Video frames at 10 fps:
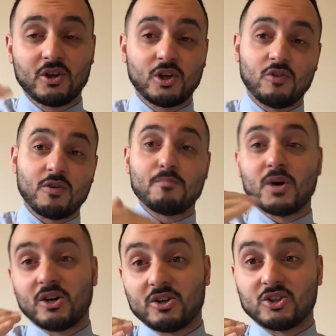you've
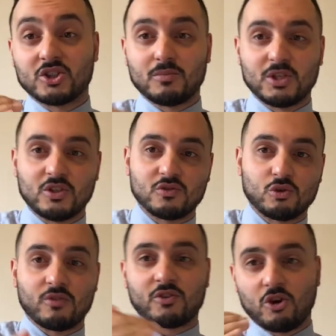emerged. It means you've sort
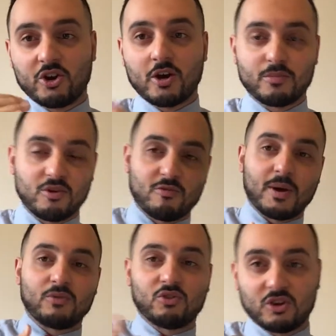of got up, you're
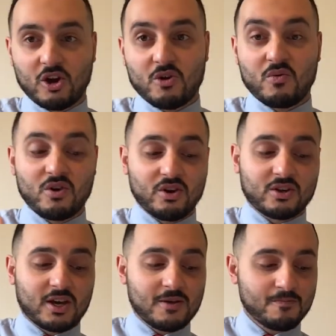about to go,
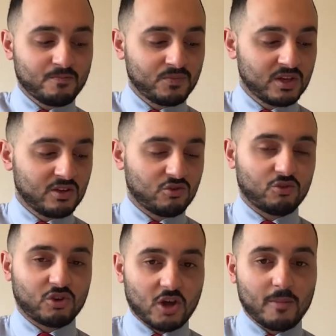okay? So
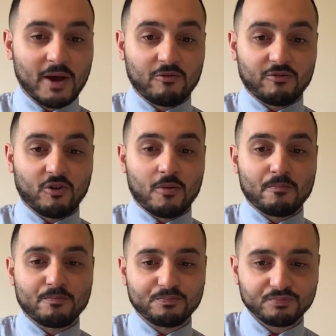to come out from,
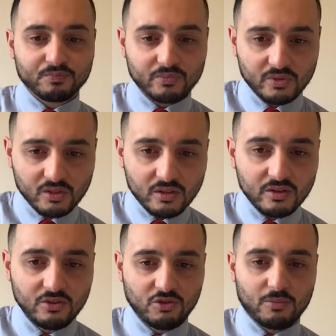
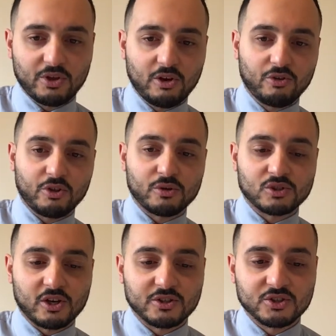something along those
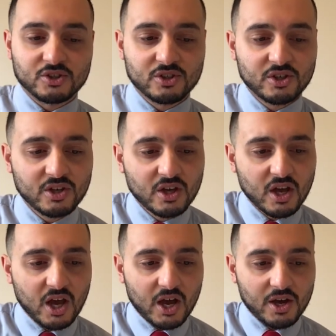lines.
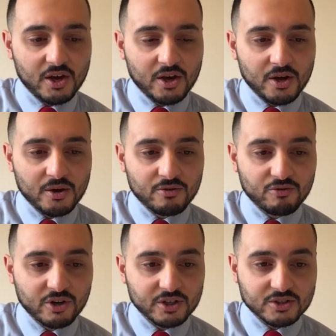Uh,
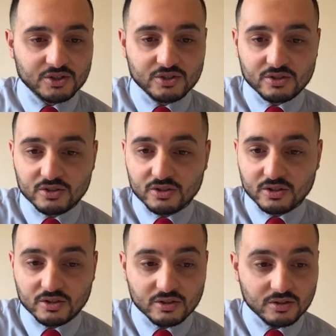right,
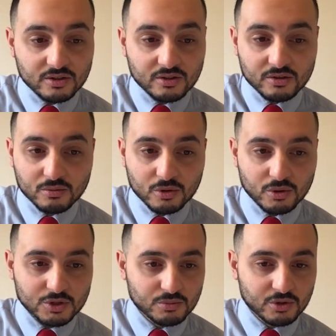uh,
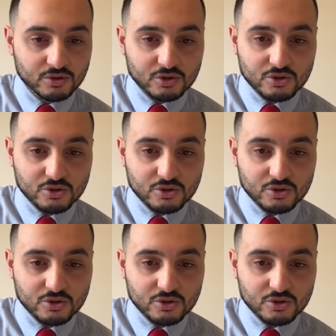question